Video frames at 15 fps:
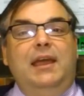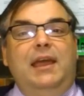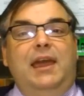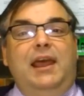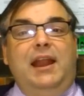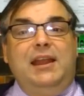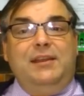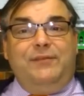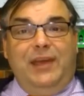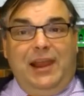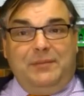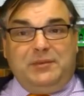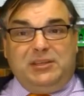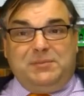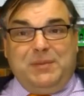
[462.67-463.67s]
And I
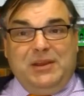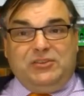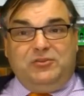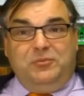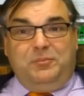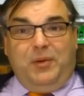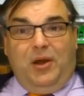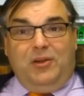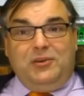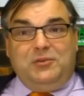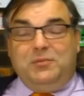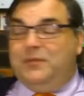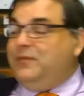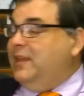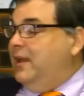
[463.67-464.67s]
developed a special bond
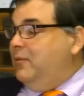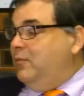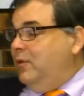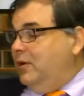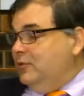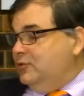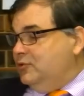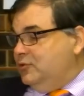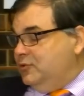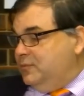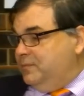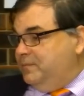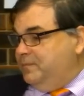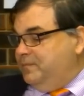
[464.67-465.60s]
with that watch.